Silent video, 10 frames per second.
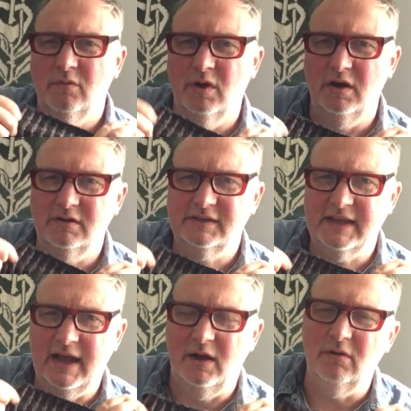works
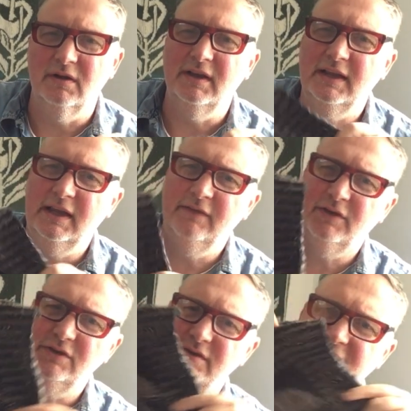out, if
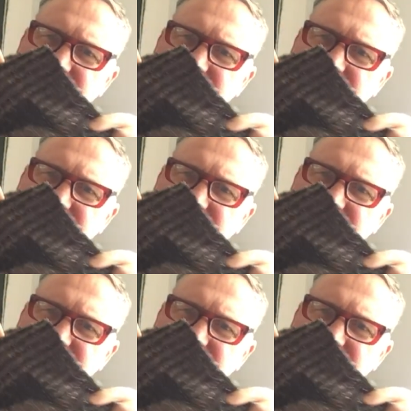I use the